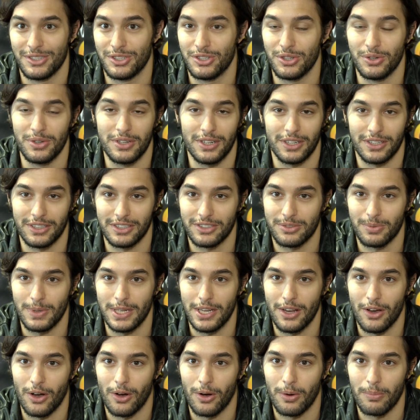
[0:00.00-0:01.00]
Junior as we
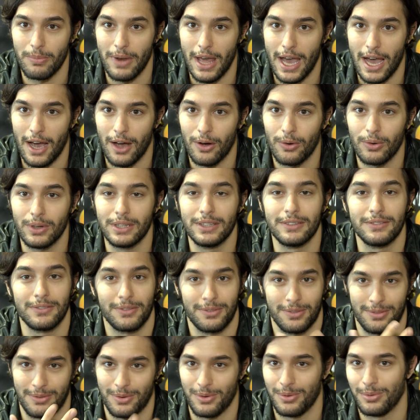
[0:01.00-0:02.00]
know him now,
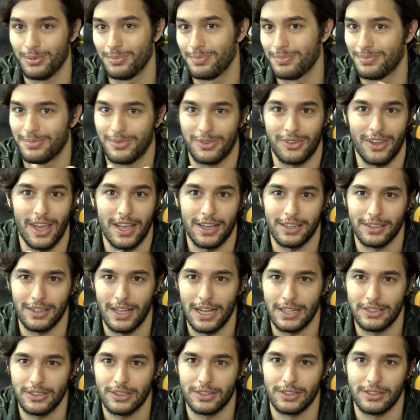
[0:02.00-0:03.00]
and through
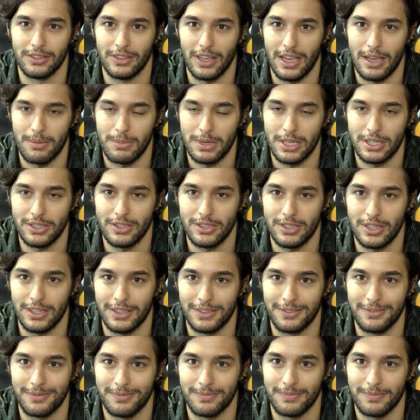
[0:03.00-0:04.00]
psychological damage
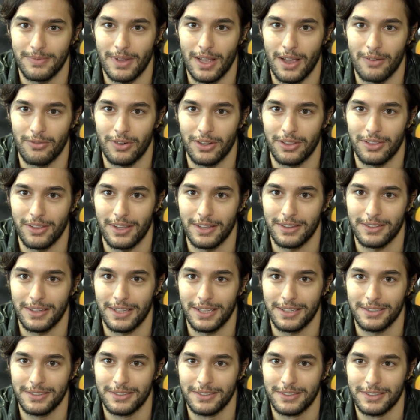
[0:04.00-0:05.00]
and everything
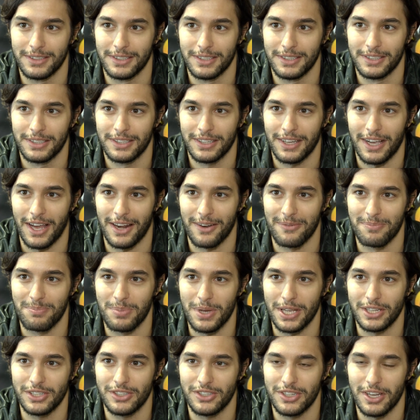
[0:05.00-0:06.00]
that kind of
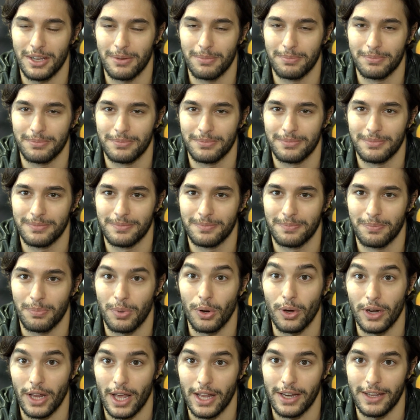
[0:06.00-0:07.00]
Big Jim
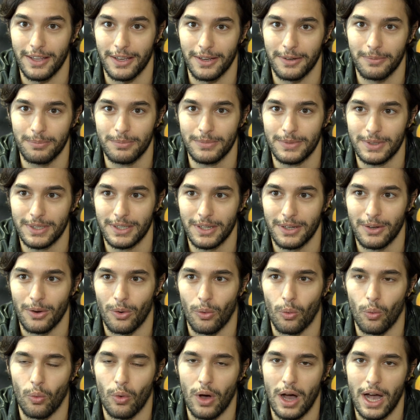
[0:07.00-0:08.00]
put on him,
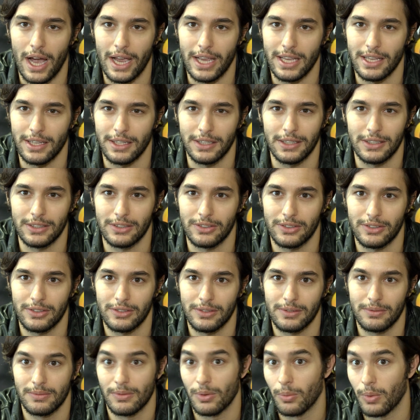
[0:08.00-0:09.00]
why he
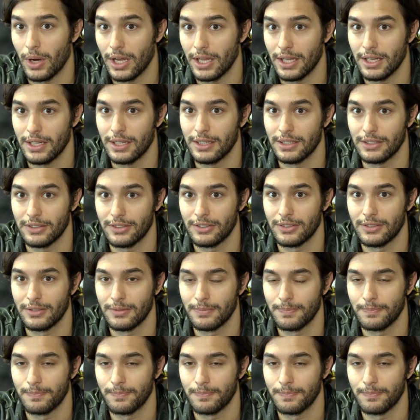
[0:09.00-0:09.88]
is the way he is.